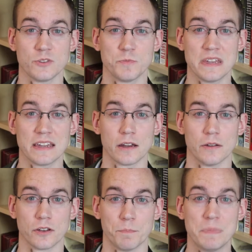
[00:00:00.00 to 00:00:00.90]
as being
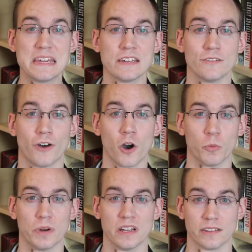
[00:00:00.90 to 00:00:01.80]
a beacon of
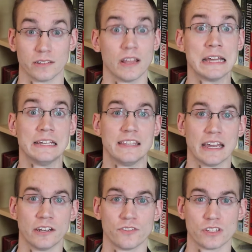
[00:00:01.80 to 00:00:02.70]
hope, the light at the
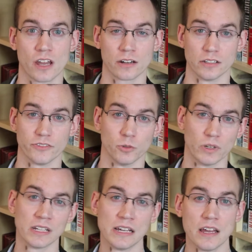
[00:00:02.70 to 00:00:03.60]
end of the tunnel, if you
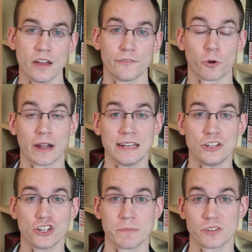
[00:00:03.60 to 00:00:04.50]
will, for any
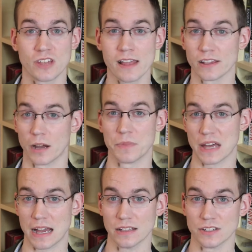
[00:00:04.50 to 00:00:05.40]
ship sailing up the
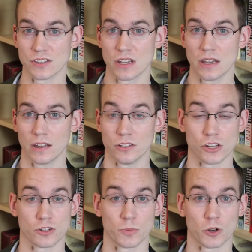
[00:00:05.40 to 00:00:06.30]
highlands.
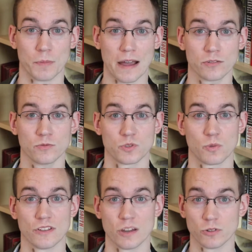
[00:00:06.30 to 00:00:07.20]
Dunderberg Mountain was
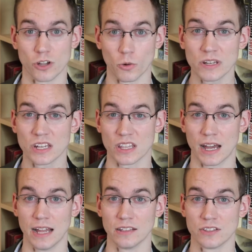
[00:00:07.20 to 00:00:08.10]
where they would go into the
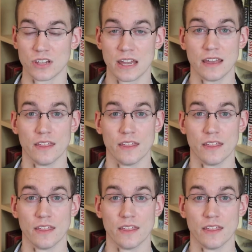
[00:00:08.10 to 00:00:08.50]
highlands,